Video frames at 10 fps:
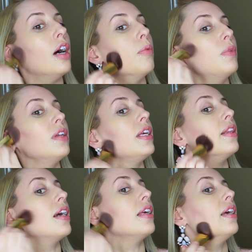I'm really
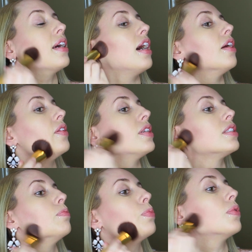liking how
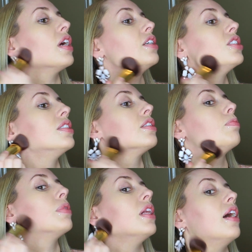this brush is
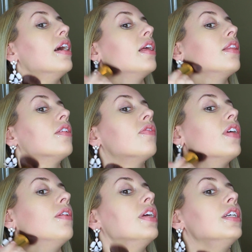applying the
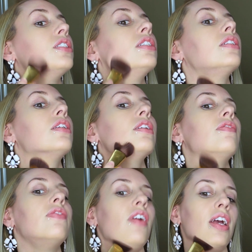foundation to the
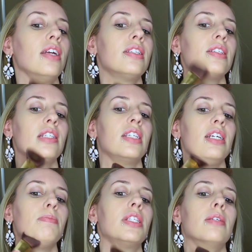face. It
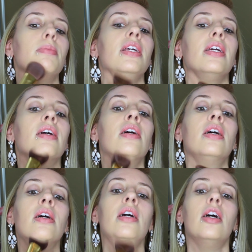seems to be
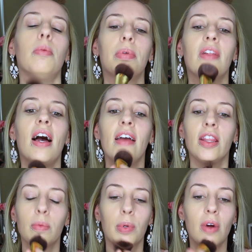
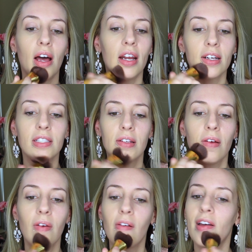applying the product
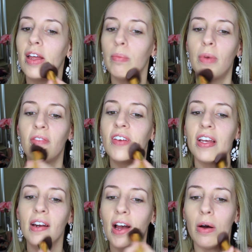and
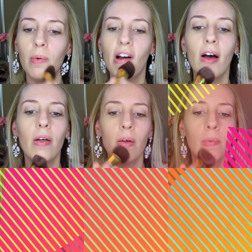buffing it out well.
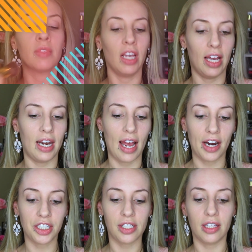And
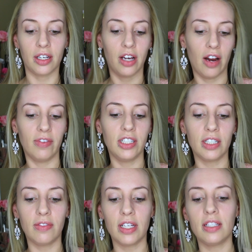actually the coverage
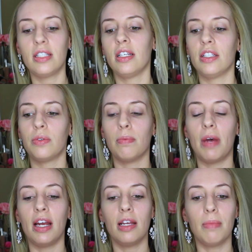of this is
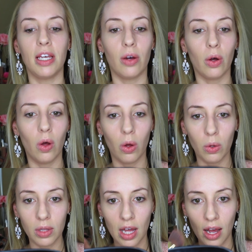reminding me a
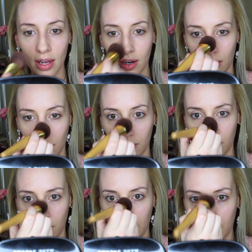whole lot of